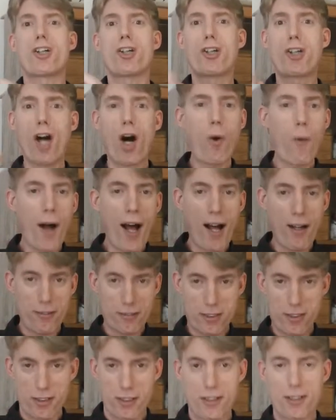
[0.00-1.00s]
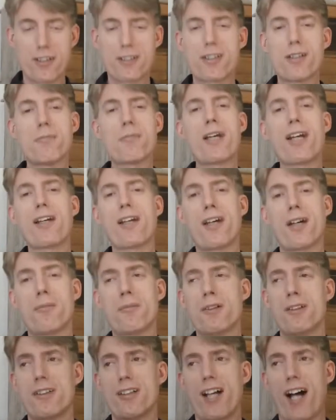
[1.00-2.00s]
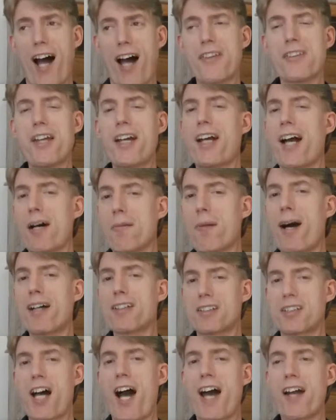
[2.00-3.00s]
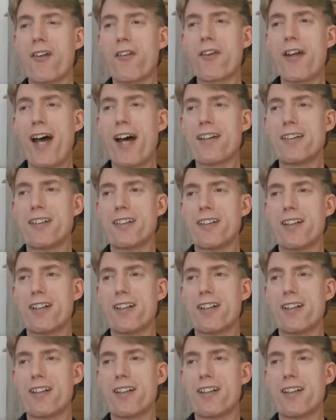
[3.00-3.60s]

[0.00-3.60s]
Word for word: Go out to meet him. I think I might title that.